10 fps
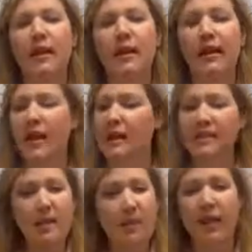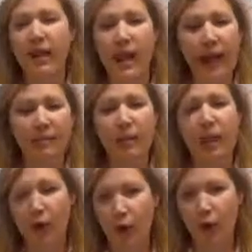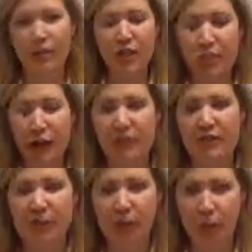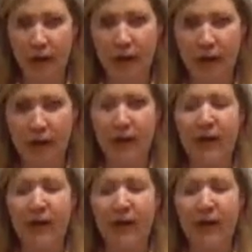that typically 1/2 pound, 1 to 2 pounds per week